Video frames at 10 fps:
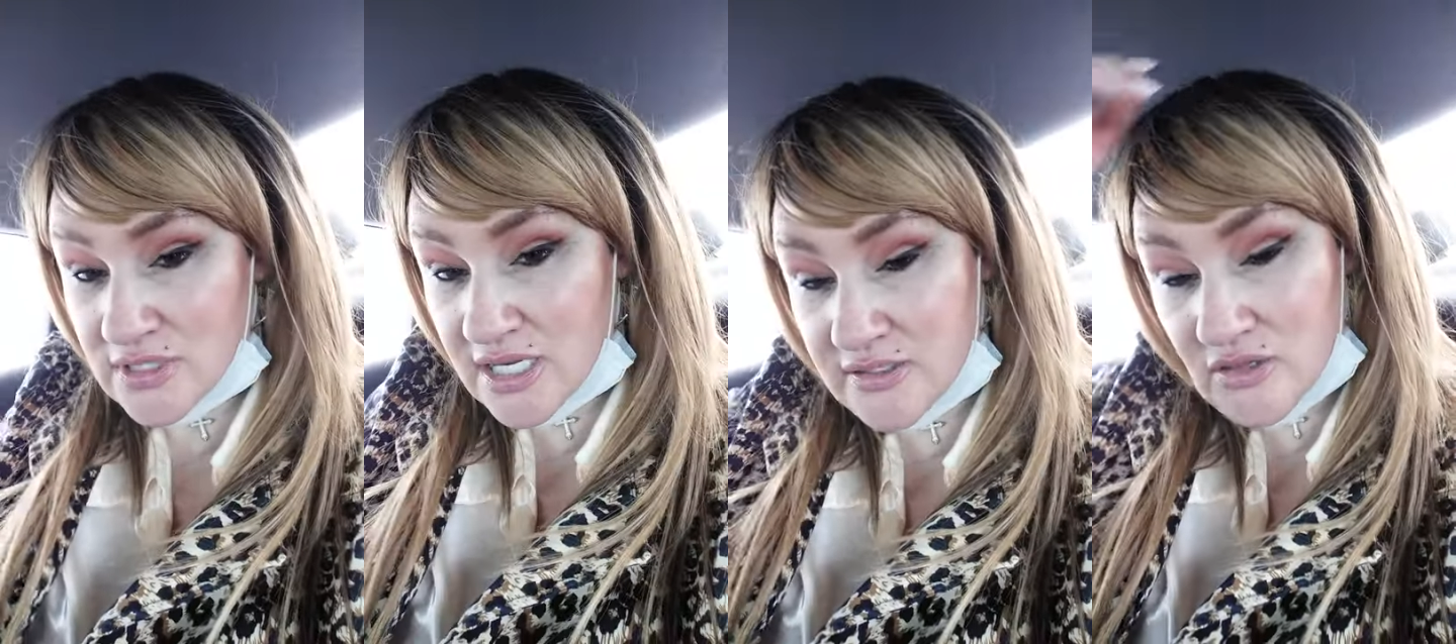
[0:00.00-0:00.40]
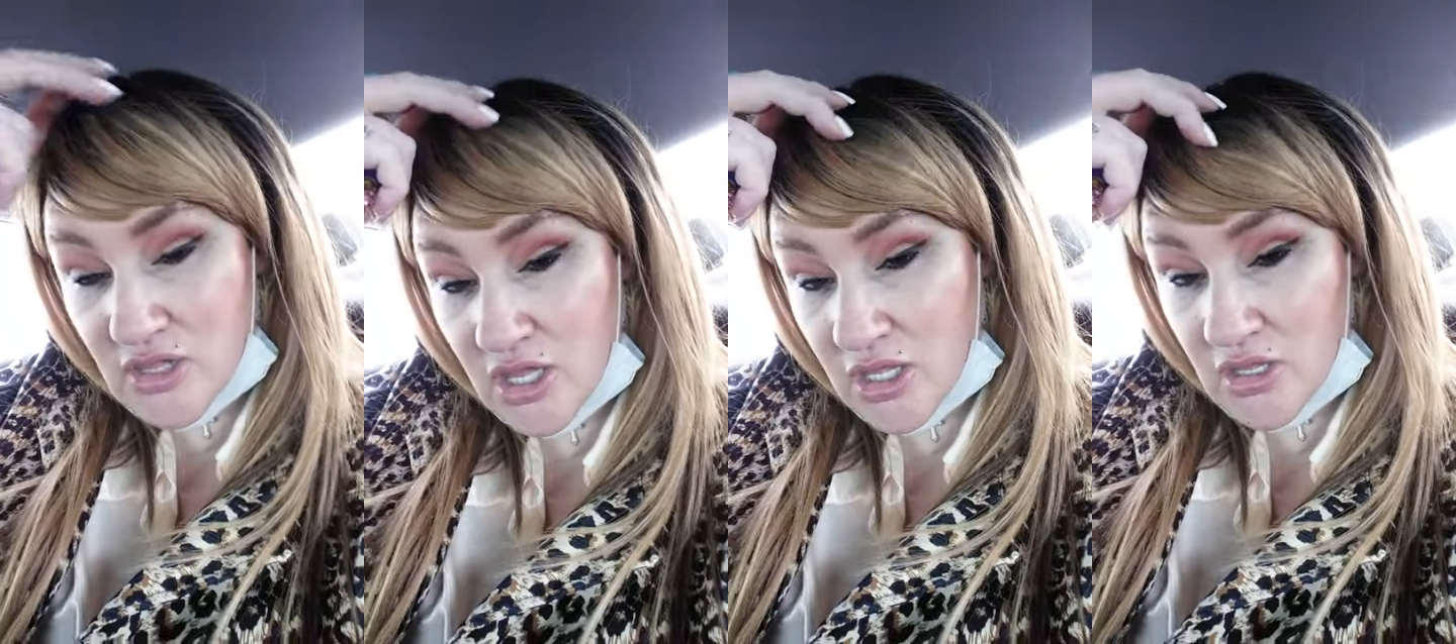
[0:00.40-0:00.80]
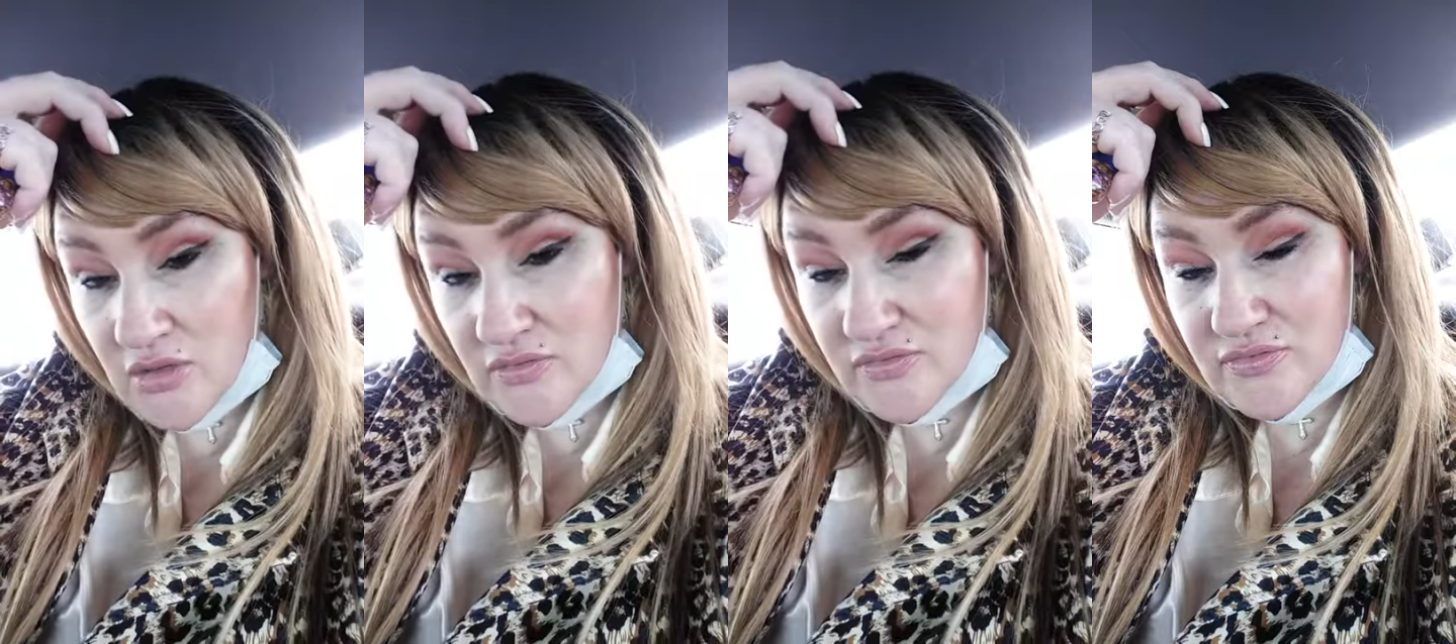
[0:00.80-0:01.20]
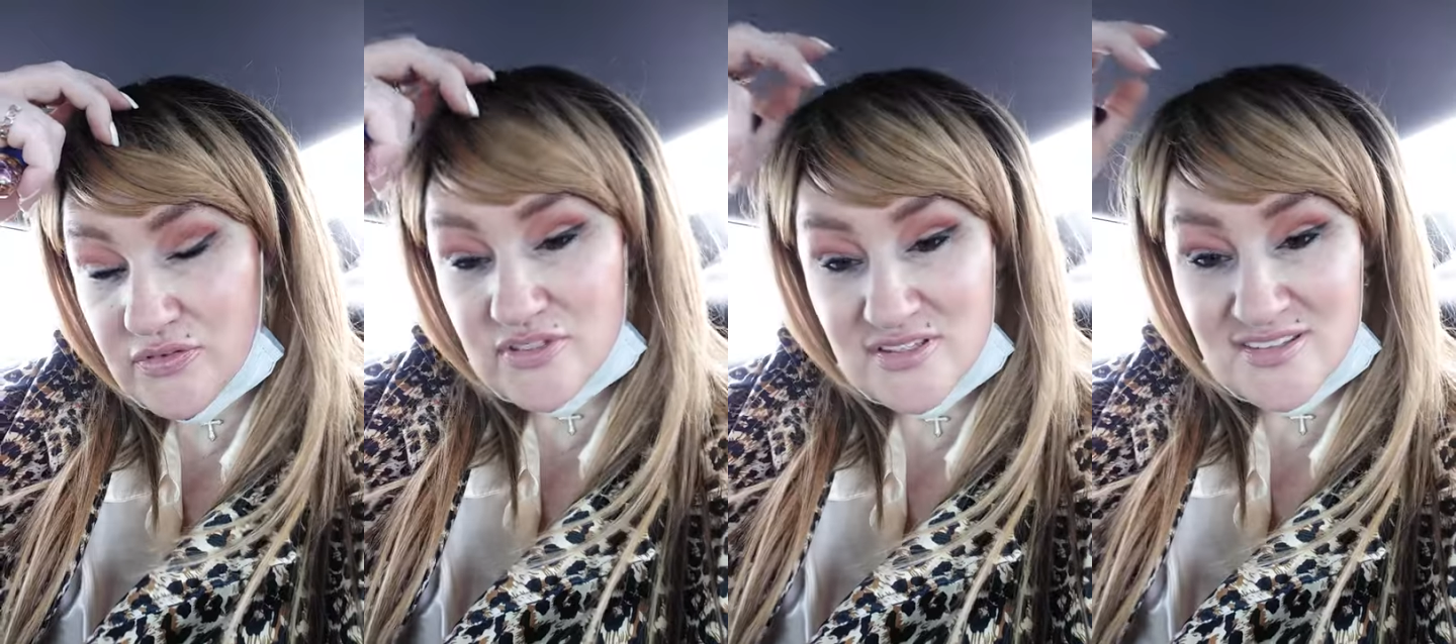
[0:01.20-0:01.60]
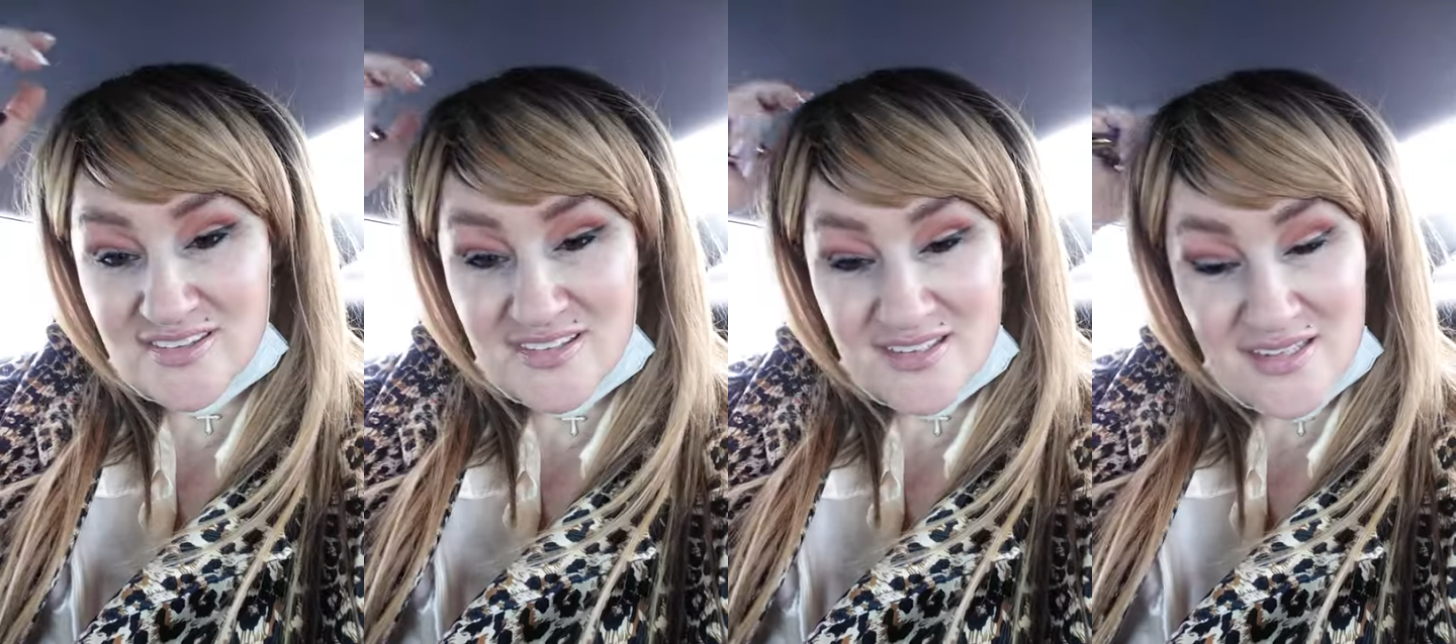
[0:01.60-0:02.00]
and the love,
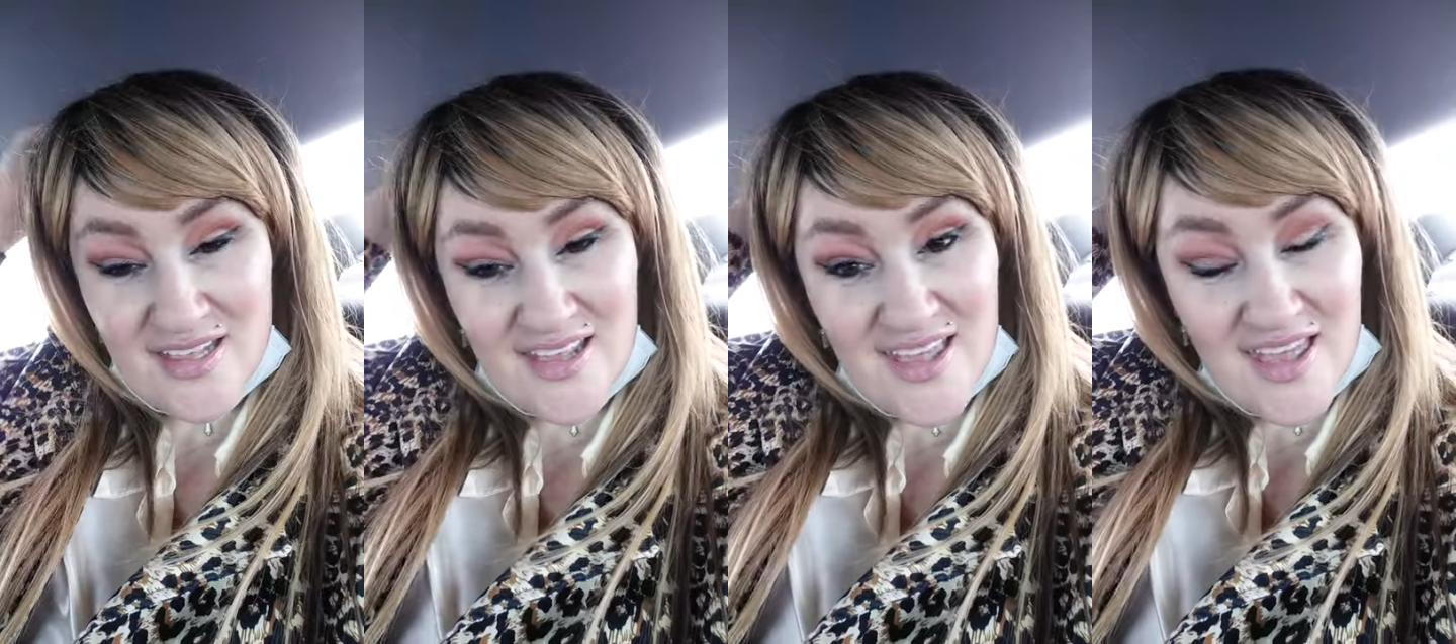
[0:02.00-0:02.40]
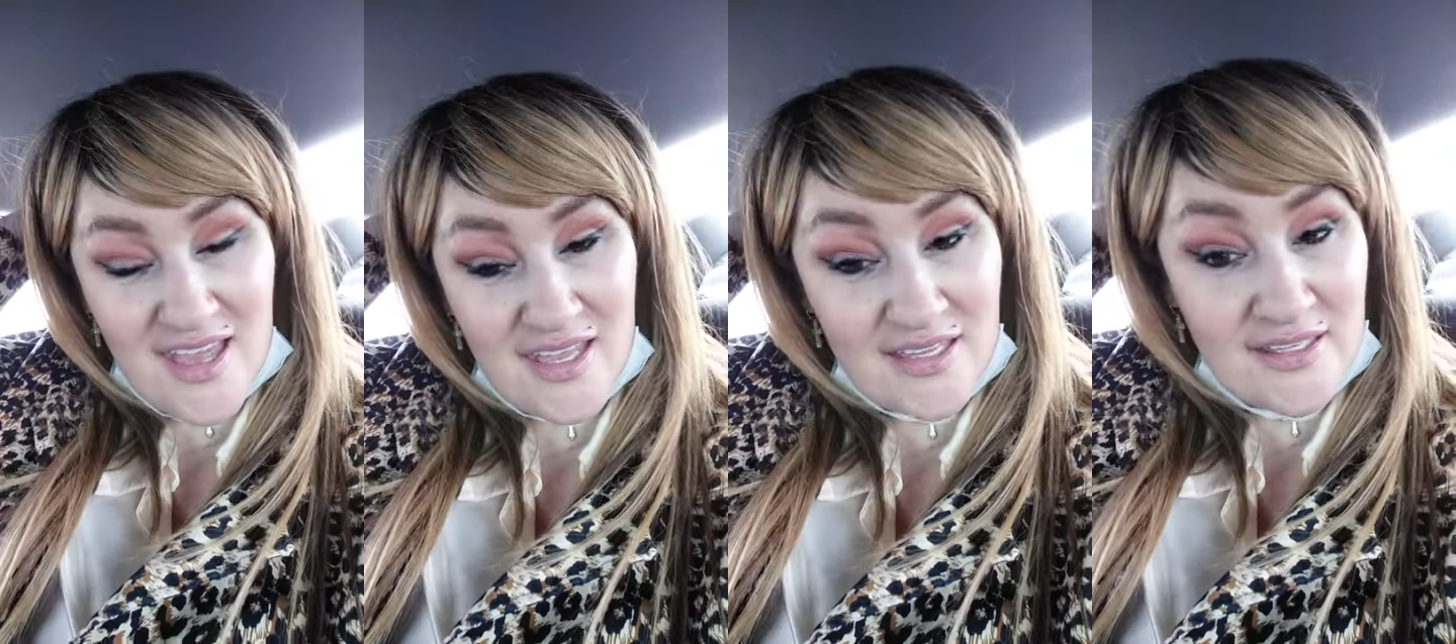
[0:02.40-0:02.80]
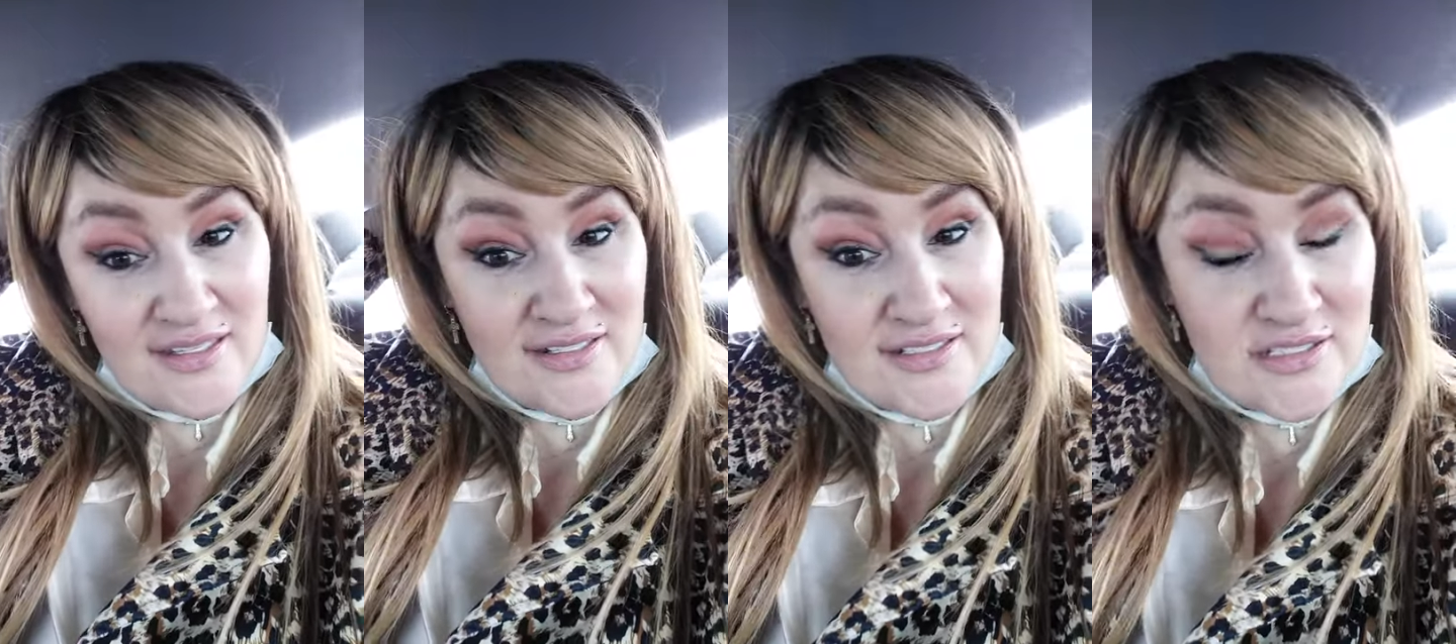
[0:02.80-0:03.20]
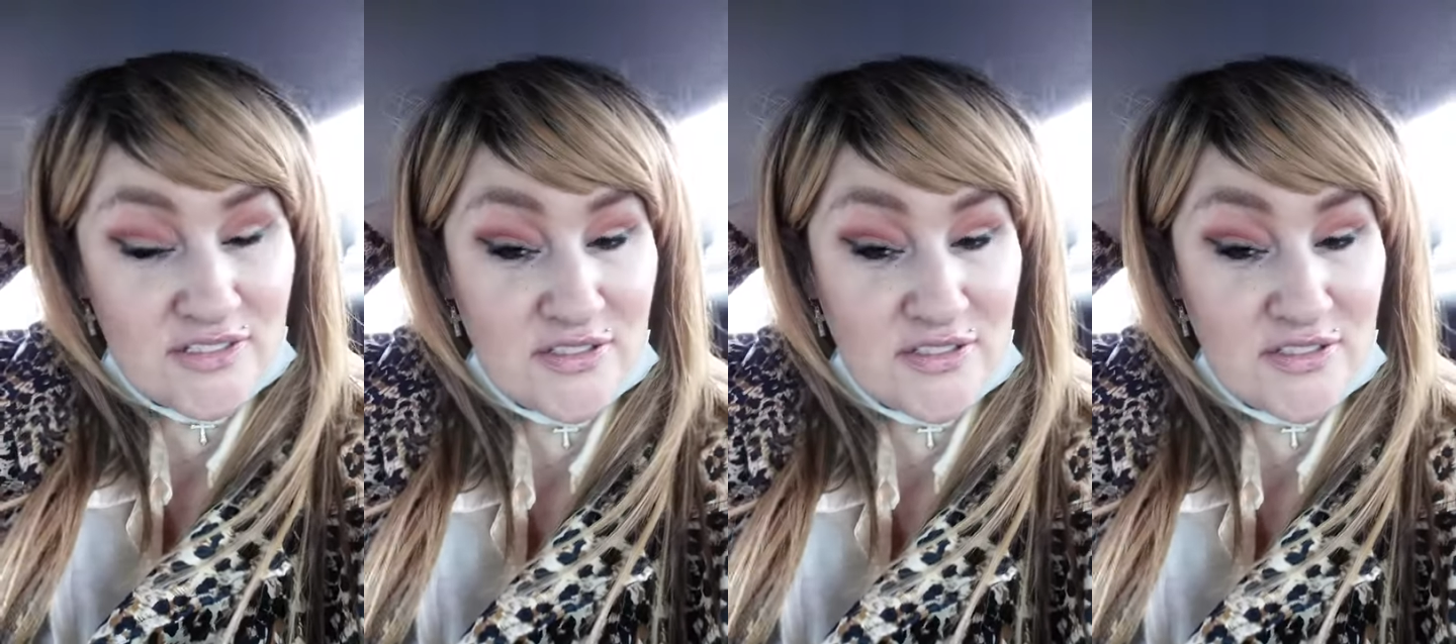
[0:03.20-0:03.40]
and